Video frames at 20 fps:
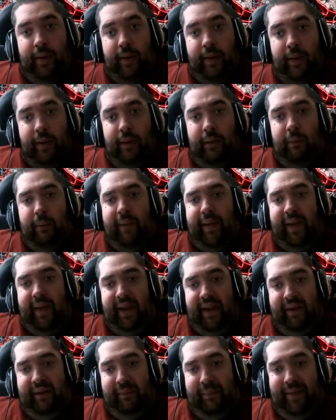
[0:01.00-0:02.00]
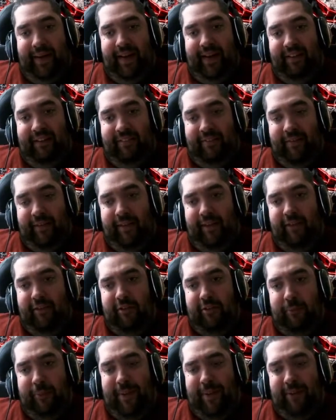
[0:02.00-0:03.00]
Okay, you guys, it's
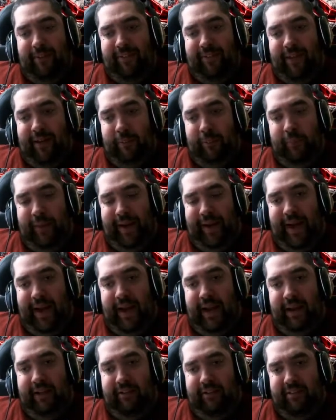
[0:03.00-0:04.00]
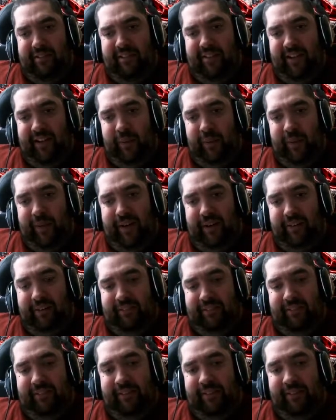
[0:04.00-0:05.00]
about time we had a serious